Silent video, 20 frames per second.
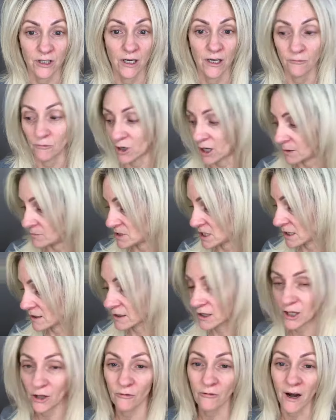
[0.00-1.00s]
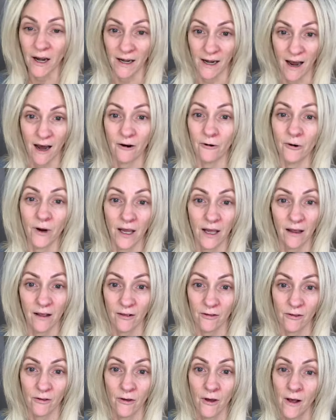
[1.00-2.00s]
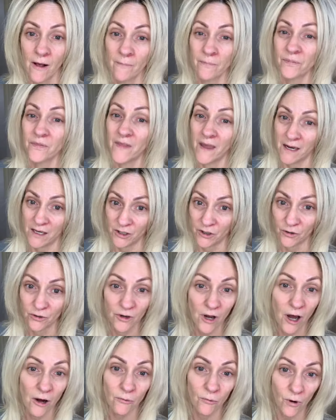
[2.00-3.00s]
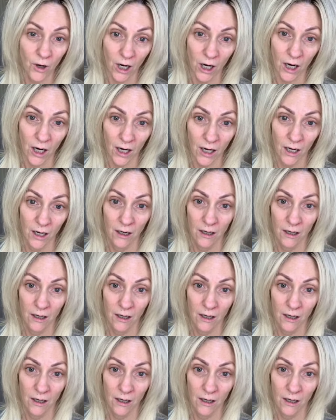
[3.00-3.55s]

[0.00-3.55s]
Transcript: and what I'm telling you right now is they do not work